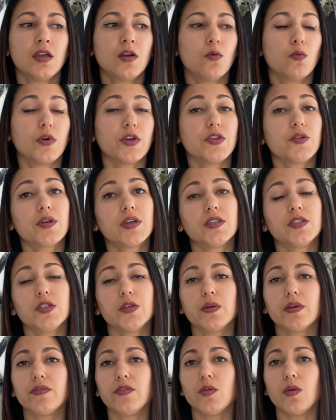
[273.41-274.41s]
What you can do
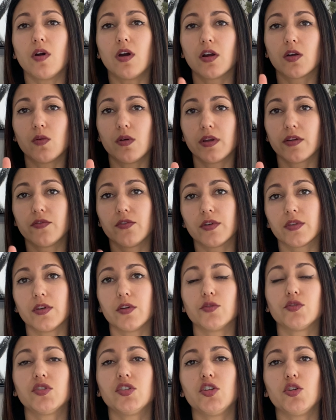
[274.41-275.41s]
if you are going for
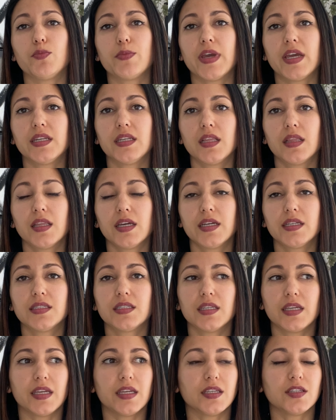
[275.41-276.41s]
those 2 pendant lights
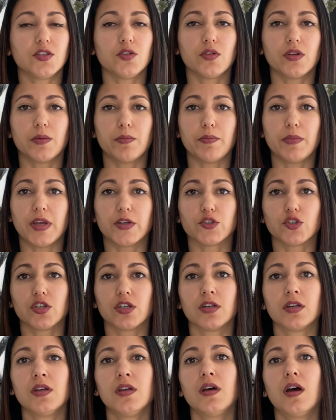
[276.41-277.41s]
is you can
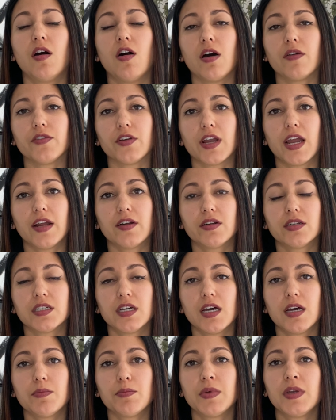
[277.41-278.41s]
measure off your
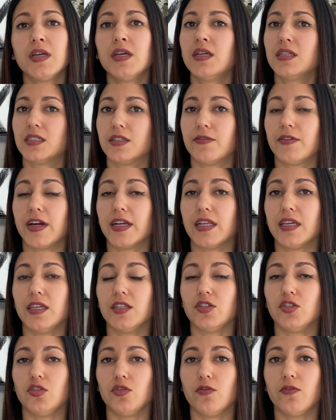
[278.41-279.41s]
countertop, divide it
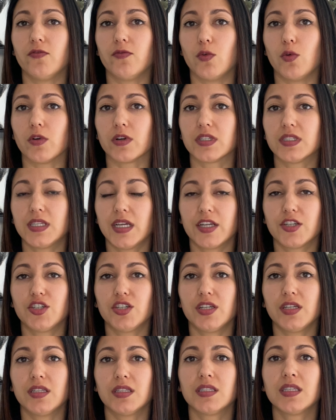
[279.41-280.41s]
into 4
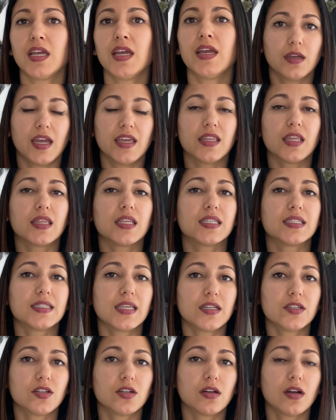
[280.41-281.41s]
sections, and then the
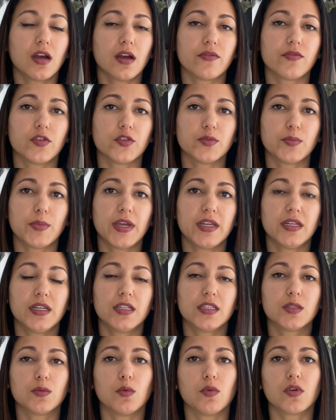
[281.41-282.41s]
center of those
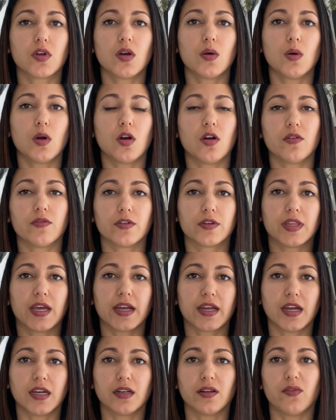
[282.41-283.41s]
pendants will go over that
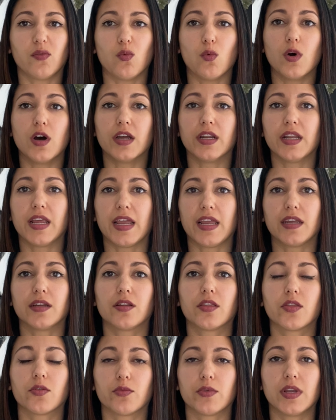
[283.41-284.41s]
kind of 1 and
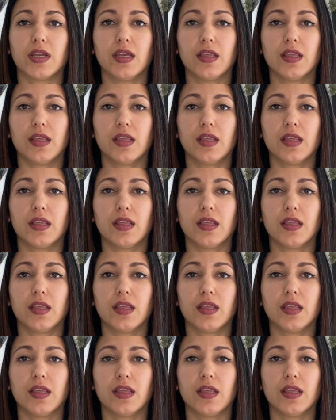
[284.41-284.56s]
3